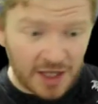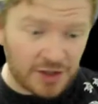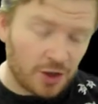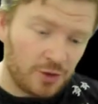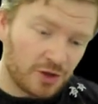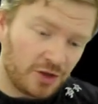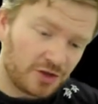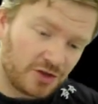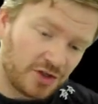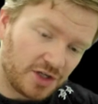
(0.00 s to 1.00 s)
And oh
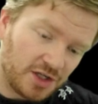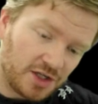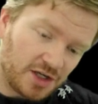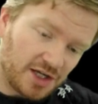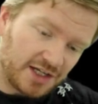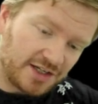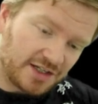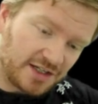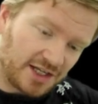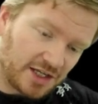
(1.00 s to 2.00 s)
look, I
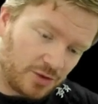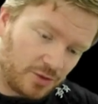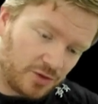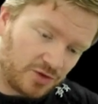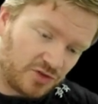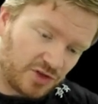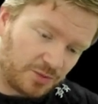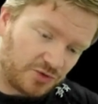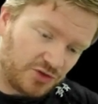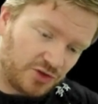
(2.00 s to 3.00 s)
can now
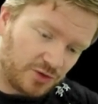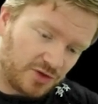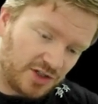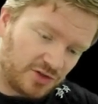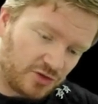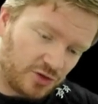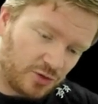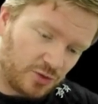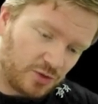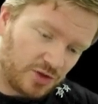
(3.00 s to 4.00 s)
substitute these
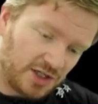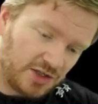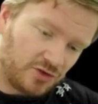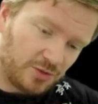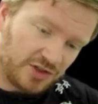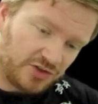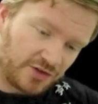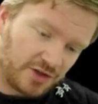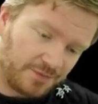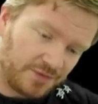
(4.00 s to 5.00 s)
two into each
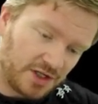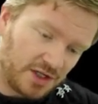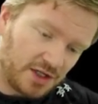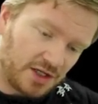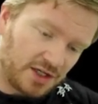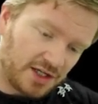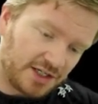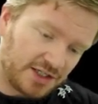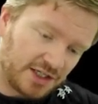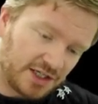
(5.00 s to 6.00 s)
other and
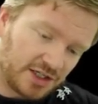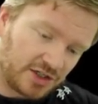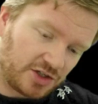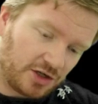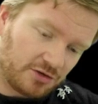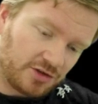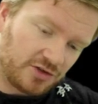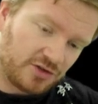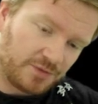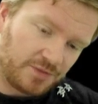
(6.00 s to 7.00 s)
I can get current
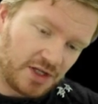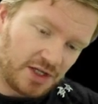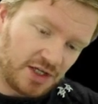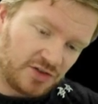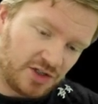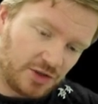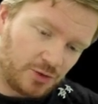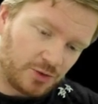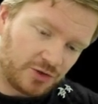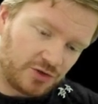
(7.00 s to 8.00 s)
is
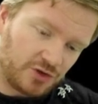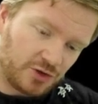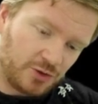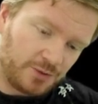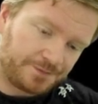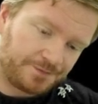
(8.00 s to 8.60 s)
equal to